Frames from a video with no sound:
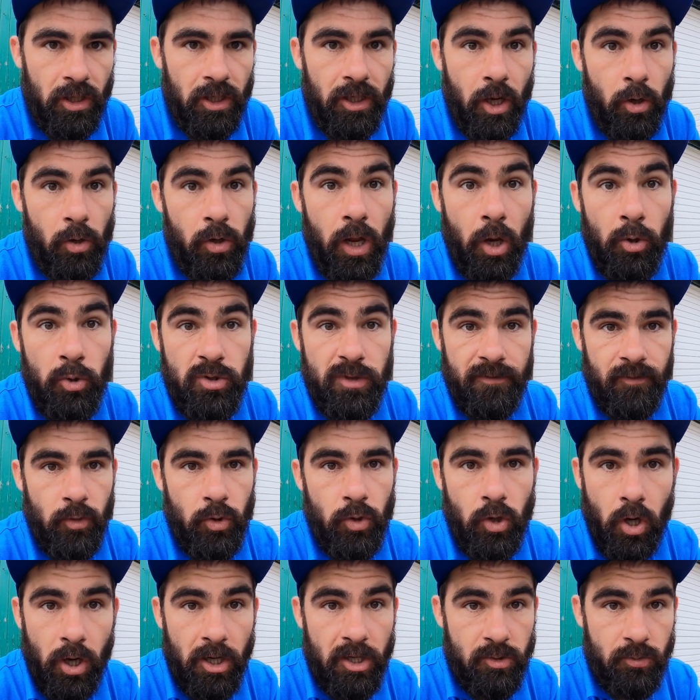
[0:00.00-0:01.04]
I know loads of
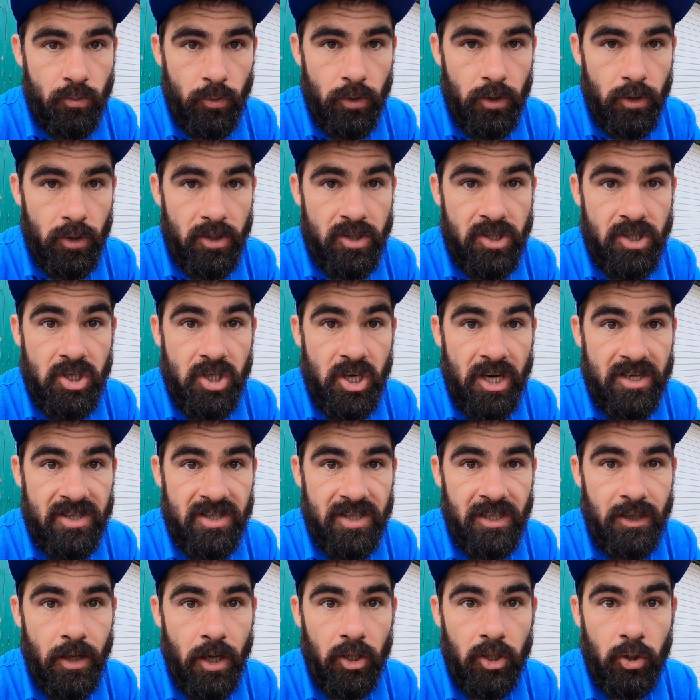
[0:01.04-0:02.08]
you guys were
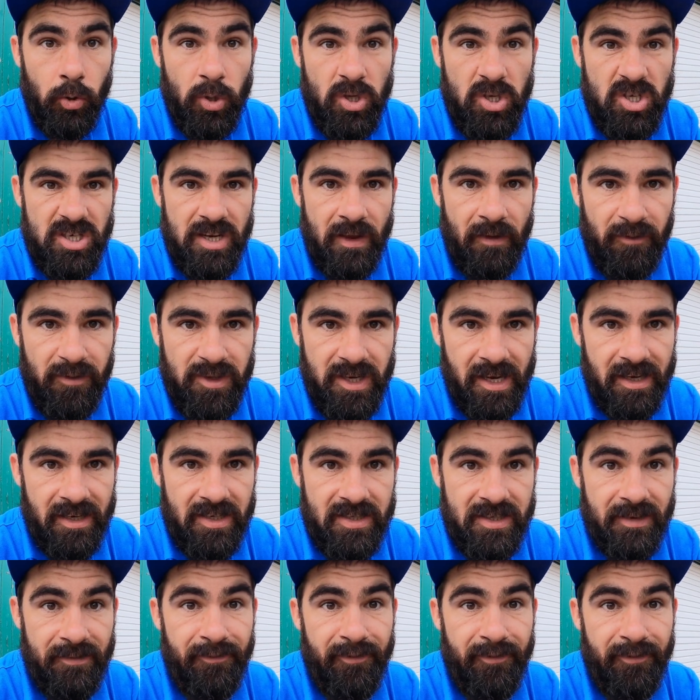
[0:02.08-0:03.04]
suggesting that I do a sniff test.